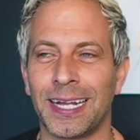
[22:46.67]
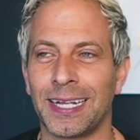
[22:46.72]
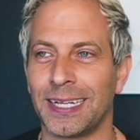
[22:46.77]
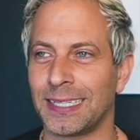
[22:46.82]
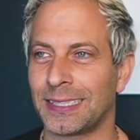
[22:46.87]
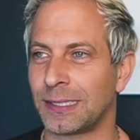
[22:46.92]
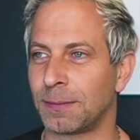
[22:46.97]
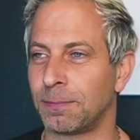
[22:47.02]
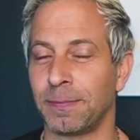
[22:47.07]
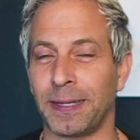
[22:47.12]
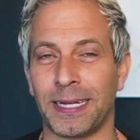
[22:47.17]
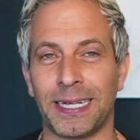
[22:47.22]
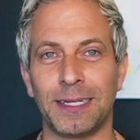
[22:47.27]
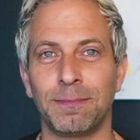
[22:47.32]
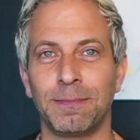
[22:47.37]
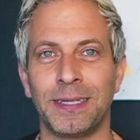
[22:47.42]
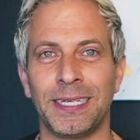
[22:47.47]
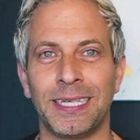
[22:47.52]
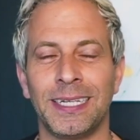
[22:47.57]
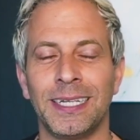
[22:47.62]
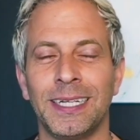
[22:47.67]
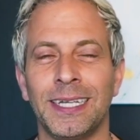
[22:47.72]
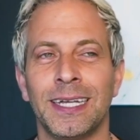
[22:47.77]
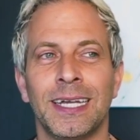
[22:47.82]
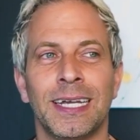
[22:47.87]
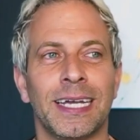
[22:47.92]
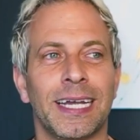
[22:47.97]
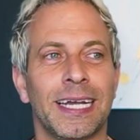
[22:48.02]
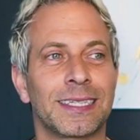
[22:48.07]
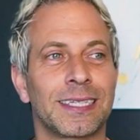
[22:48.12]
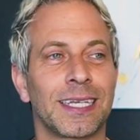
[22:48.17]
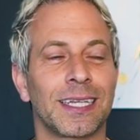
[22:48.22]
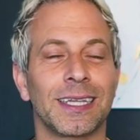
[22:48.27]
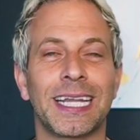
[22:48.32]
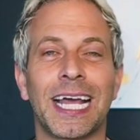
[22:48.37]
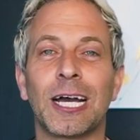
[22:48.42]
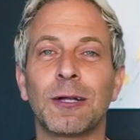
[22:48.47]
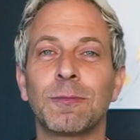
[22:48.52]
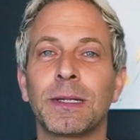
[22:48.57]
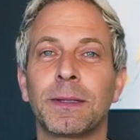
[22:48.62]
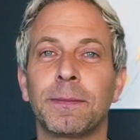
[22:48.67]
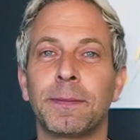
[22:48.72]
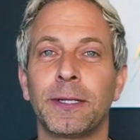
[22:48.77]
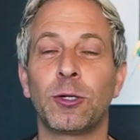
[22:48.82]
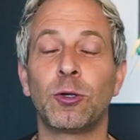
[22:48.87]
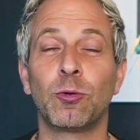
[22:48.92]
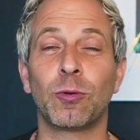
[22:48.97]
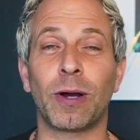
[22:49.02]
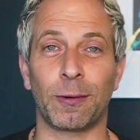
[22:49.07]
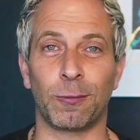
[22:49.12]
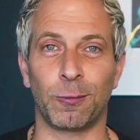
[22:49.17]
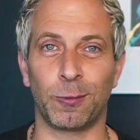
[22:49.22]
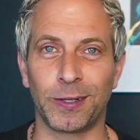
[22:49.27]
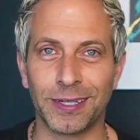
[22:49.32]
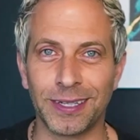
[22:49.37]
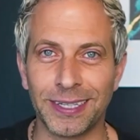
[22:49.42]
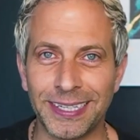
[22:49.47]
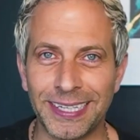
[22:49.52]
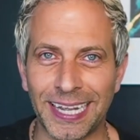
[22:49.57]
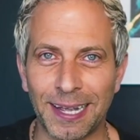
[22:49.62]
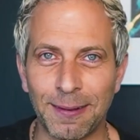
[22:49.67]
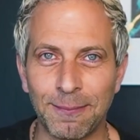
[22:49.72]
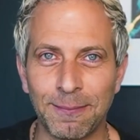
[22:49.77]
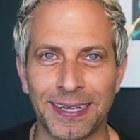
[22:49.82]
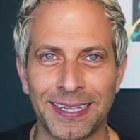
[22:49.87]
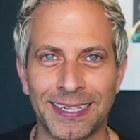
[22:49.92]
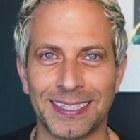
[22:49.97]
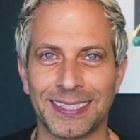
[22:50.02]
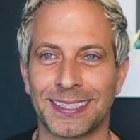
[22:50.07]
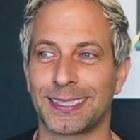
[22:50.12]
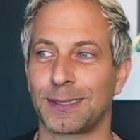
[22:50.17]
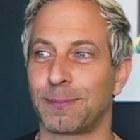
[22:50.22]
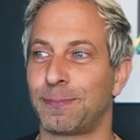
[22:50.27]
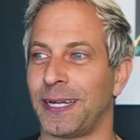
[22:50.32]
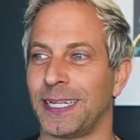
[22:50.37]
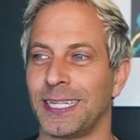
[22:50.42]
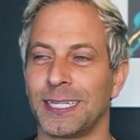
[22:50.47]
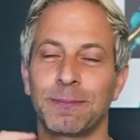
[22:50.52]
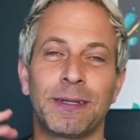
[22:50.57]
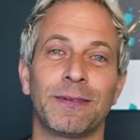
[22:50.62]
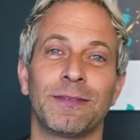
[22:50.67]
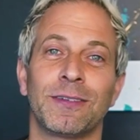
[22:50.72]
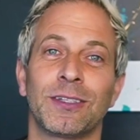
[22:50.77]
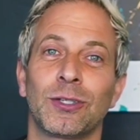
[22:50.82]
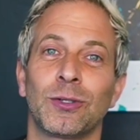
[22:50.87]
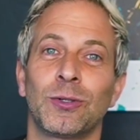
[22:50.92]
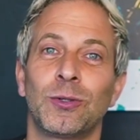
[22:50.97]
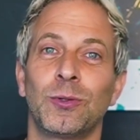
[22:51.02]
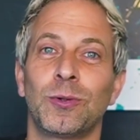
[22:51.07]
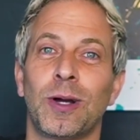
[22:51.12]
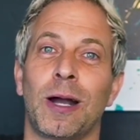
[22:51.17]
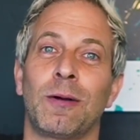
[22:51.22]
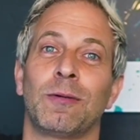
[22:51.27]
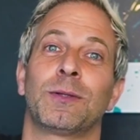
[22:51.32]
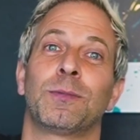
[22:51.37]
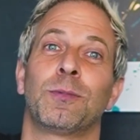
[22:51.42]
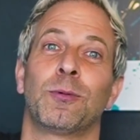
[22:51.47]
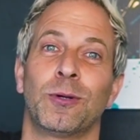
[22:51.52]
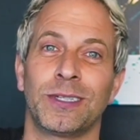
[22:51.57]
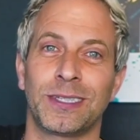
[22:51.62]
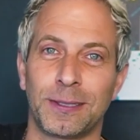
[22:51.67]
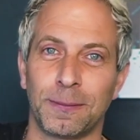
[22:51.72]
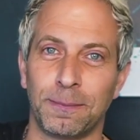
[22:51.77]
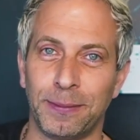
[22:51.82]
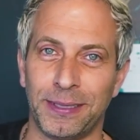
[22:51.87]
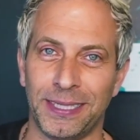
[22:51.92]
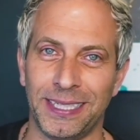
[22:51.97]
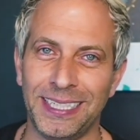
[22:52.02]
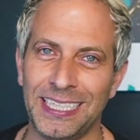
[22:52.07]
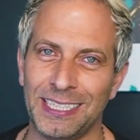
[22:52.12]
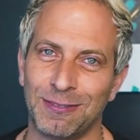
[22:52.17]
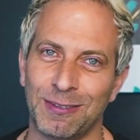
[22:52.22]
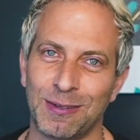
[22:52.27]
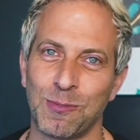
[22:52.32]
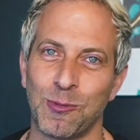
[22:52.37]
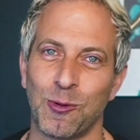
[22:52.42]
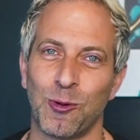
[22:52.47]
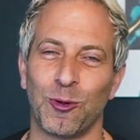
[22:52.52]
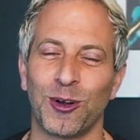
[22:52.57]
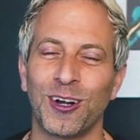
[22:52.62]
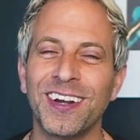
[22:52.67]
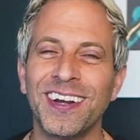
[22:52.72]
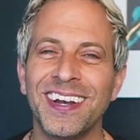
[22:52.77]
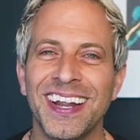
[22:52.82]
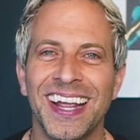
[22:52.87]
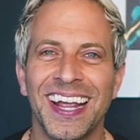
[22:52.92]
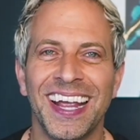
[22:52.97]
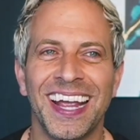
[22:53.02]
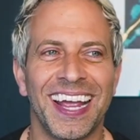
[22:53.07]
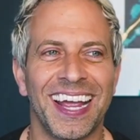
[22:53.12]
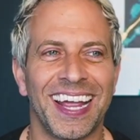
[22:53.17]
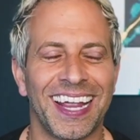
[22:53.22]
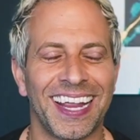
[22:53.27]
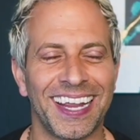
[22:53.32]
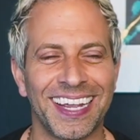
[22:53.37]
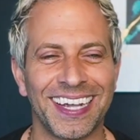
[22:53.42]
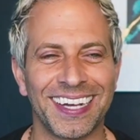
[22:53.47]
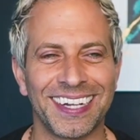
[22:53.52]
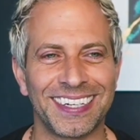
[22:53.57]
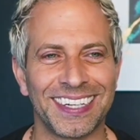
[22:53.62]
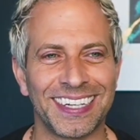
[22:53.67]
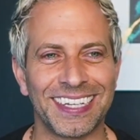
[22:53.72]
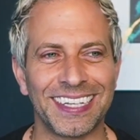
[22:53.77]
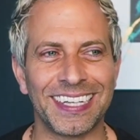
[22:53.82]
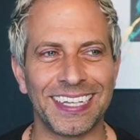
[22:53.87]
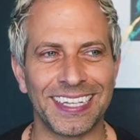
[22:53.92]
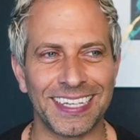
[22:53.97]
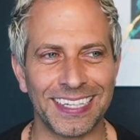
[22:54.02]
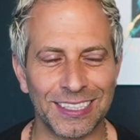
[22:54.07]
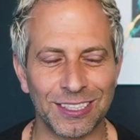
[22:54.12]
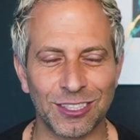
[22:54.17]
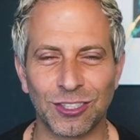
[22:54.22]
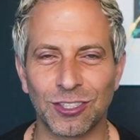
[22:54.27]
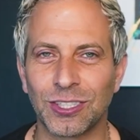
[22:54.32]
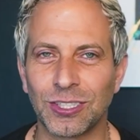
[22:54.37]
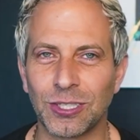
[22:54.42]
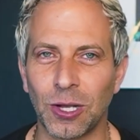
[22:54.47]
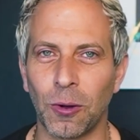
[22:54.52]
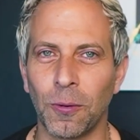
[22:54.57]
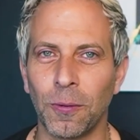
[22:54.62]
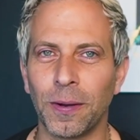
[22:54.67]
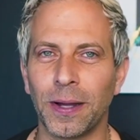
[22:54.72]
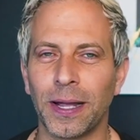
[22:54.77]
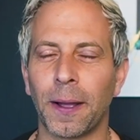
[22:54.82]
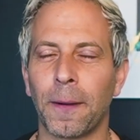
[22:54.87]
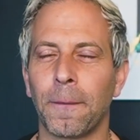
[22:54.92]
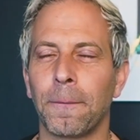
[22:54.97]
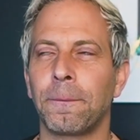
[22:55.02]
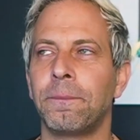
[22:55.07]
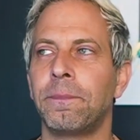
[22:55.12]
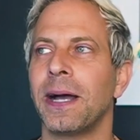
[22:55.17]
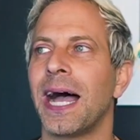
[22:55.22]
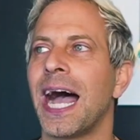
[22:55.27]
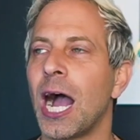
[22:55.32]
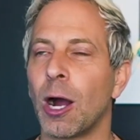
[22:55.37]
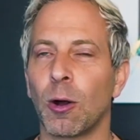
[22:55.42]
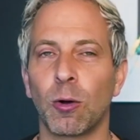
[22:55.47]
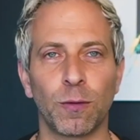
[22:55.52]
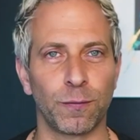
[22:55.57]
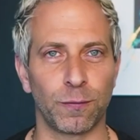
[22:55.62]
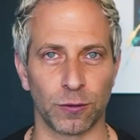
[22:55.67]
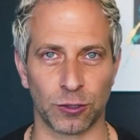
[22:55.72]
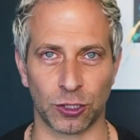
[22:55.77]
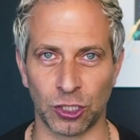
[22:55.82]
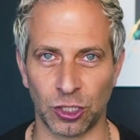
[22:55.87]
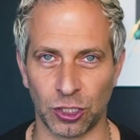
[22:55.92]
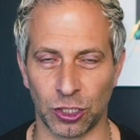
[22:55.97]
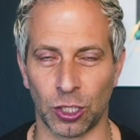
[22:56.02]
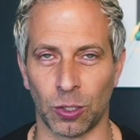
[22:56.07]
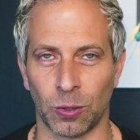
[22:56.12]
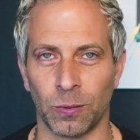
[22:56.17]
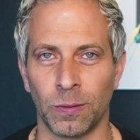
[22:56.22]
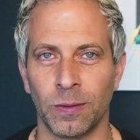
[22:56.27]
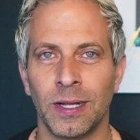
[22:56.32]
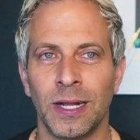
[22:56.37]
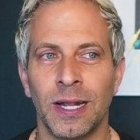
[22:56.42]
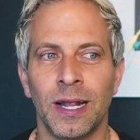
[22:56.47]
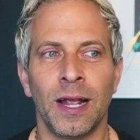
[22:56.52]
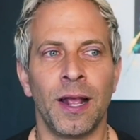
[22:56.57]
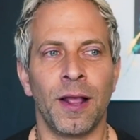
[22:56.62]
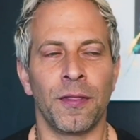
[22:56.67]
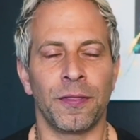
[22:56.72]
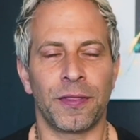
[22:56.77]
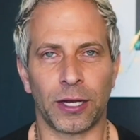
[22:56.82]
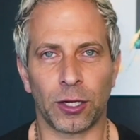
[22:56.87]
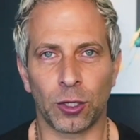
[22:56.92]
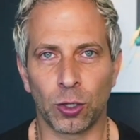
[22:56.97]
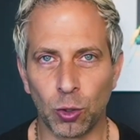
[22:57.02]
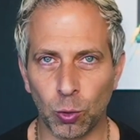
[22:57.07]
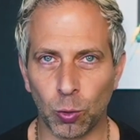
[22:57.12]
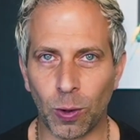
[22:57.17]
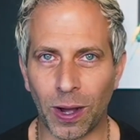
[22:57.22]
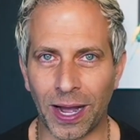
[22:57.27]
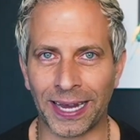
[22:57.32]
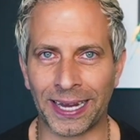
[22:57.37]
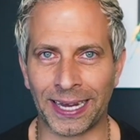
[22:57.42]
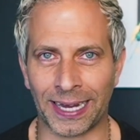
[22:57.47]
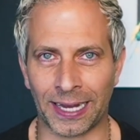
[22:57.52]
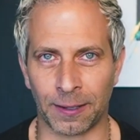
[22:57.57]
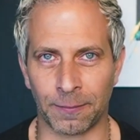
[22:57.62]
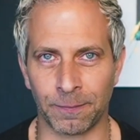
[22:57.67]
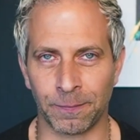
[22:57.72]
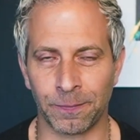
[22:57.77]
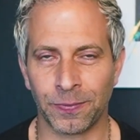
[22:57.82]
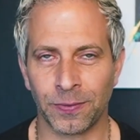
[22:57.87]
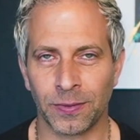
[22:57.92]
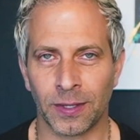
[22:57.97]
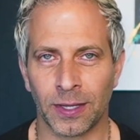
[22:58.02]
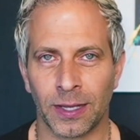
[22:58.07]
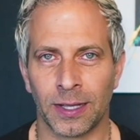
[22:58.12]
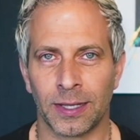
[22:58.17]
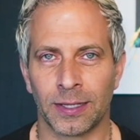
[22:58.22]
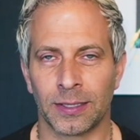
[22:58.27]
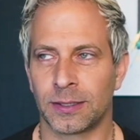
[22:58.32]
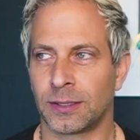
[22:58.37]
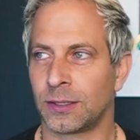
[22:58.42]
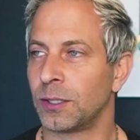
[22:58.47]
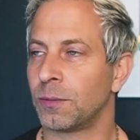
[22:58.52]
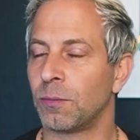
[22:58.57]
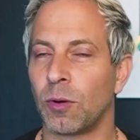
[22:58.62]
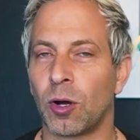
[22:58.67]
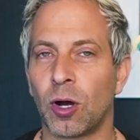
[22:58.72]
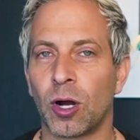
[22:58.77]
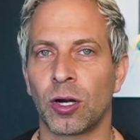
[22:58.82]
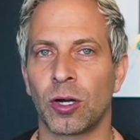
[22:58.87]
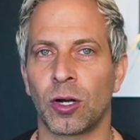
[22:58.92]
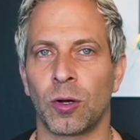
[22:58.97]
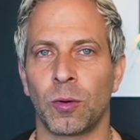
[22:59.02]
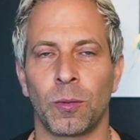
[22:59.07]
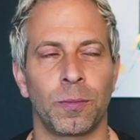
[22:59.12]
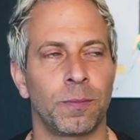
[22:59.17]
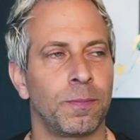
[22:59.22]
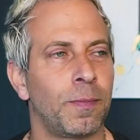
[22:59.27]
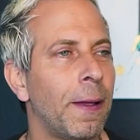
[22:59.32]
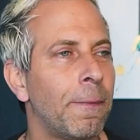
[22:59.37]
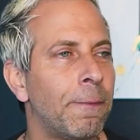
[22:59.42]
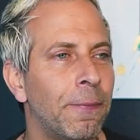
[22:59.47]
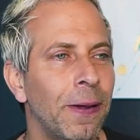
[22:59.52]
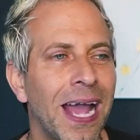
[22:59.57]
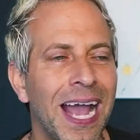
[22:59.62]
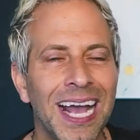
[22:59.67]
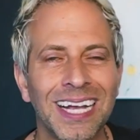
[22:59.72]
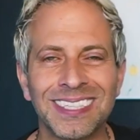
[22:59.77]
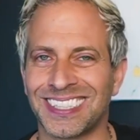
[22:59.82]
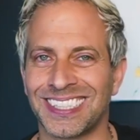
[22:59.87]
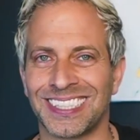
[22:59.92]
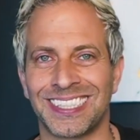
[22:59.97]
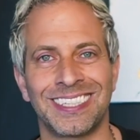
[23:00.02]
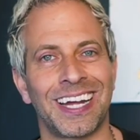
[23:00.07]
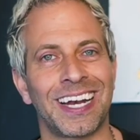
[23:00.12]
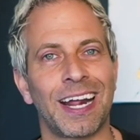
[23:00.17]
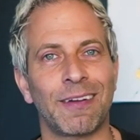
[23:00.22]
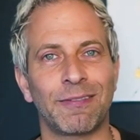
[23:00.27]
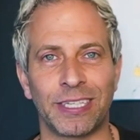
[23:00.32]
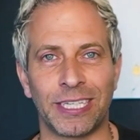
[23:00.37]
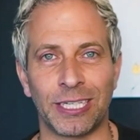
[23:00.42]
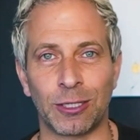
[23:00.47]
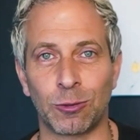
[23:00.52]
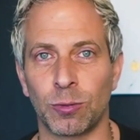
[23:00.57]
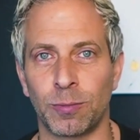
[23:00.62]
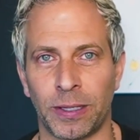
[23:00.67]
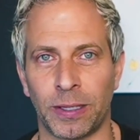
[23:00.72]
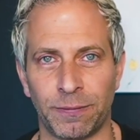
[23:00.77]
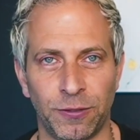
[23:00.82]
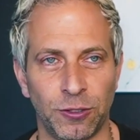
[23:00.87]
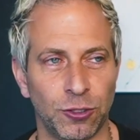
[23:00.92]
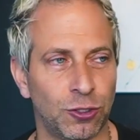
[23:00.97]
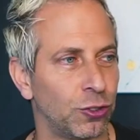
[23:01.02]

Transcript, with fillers: It's made me. It's allowed me to be who I really am, and expanding me into who I was born to be even more. And it, it is so powerful to know that who I am tomorrow. My past does not have to equal my future